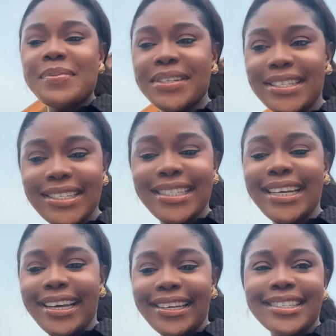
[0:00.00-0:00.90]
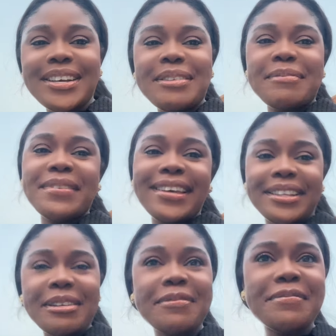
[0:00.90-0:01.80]
but today is gonna be a
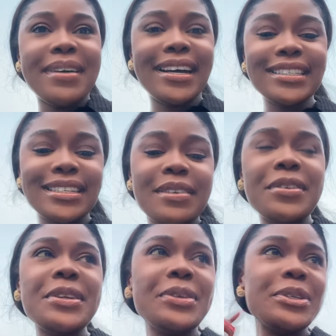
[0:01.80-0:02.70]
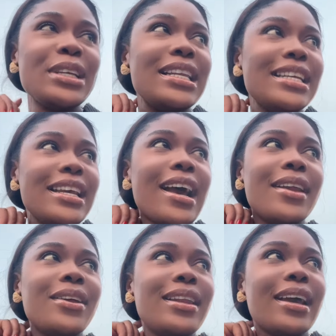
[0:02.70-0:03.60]
tough match. Usually I
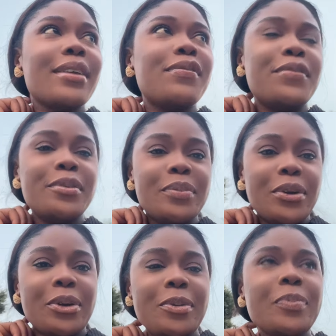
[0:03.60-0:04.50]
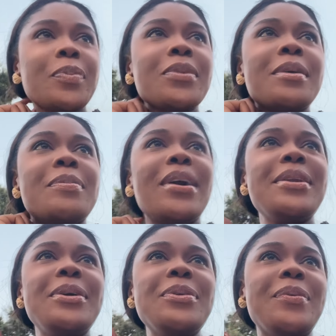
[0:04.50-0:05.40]
don't like football, but I
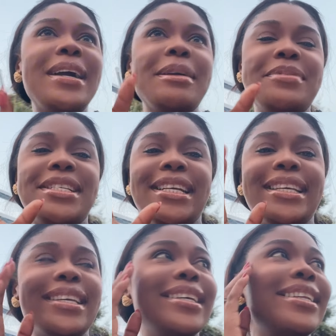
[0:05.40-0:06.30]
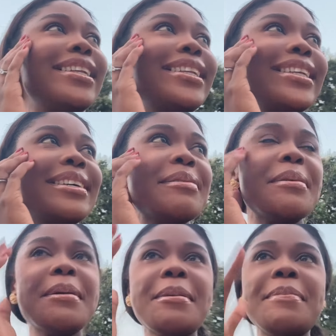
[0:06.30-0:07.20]
don't know why I'm shaking.
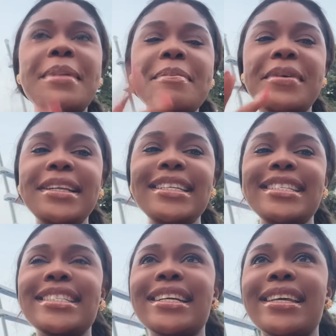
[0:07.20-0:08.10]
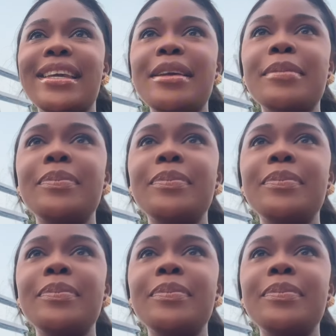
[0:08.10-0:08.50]
My body is shaking.